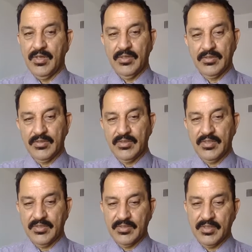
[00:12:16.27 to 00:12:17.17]
uh,
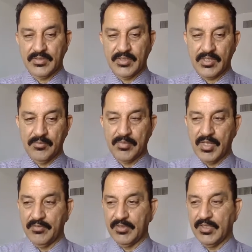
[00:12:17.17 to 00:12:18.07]
not to
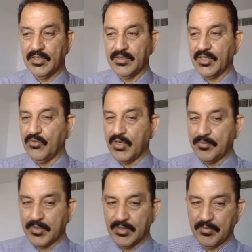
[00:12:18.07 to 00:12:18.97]
comply with the
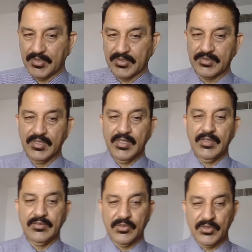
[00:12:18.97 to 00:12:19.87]
required parameters.
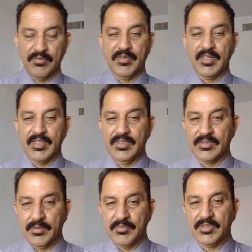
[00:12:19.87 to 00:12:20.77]
So definitely
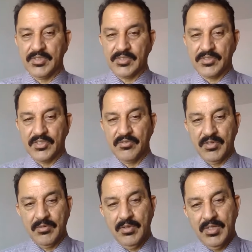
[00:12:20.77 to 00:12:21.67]
some disaster
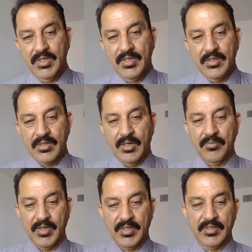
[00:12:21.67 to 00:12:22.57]
will
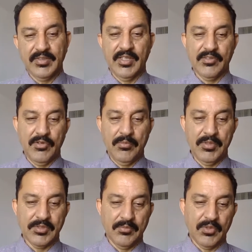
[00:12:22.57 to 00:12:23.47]
come and there will
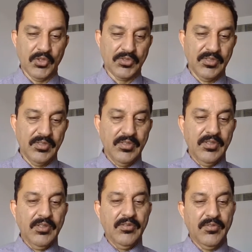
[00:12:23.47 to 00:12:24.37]
be some loss
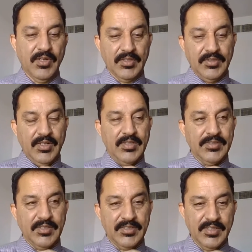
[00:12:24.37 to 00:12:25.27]
for the
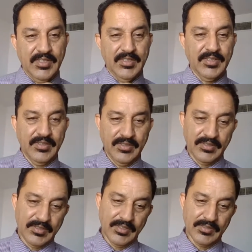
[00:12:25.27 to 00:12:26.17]
assets and
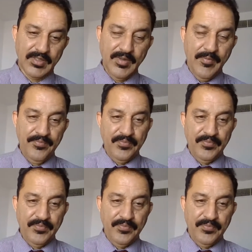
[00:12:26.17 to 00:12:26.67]
these things.